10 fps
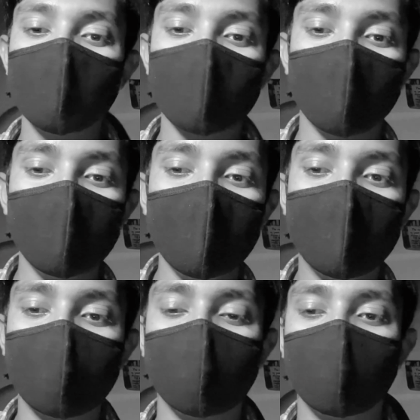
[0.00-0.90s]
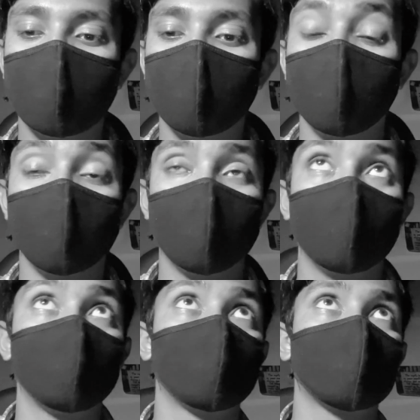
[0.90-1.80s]
to complete
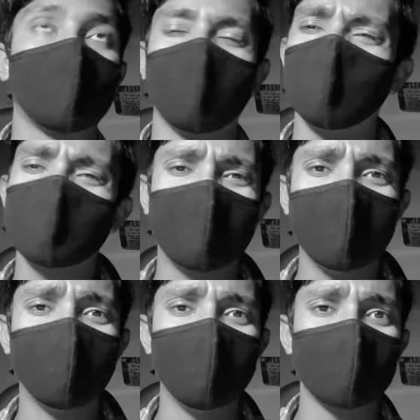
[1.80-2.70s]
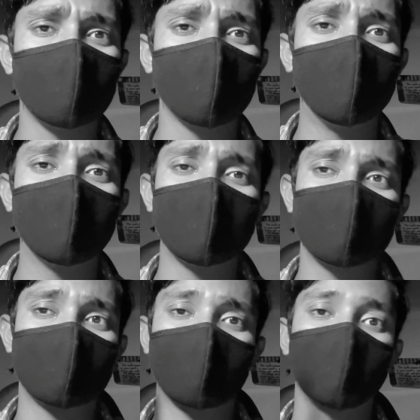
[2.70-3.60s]
almost 95% of my task.
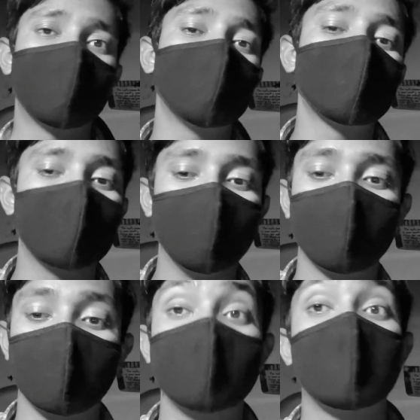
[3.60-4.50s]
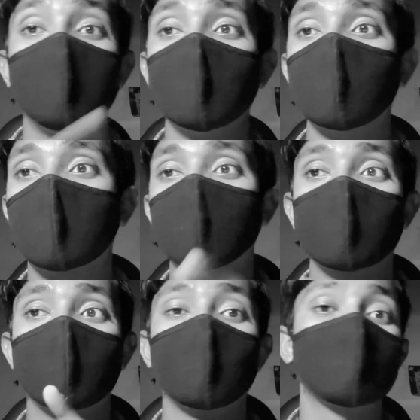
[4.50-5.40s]
Just one thing is left, which I'll be doing after
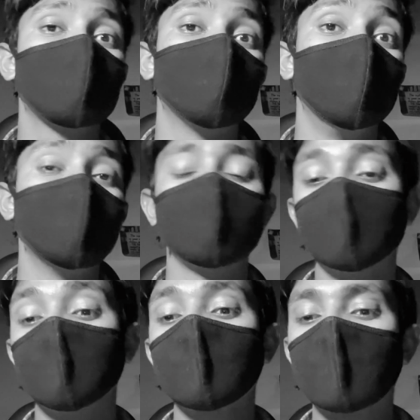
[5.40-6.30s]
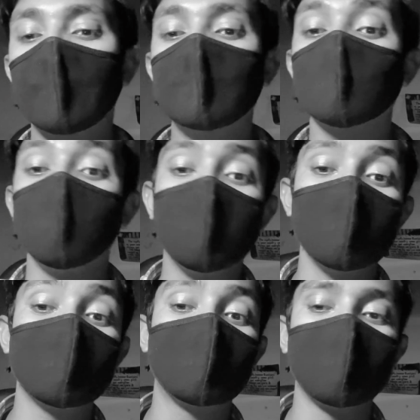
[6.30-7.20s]
recording this video. So here
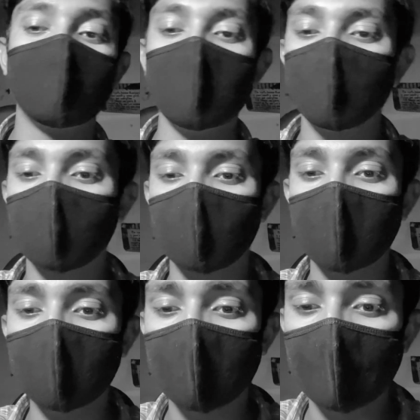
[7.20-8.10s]
is the update for today.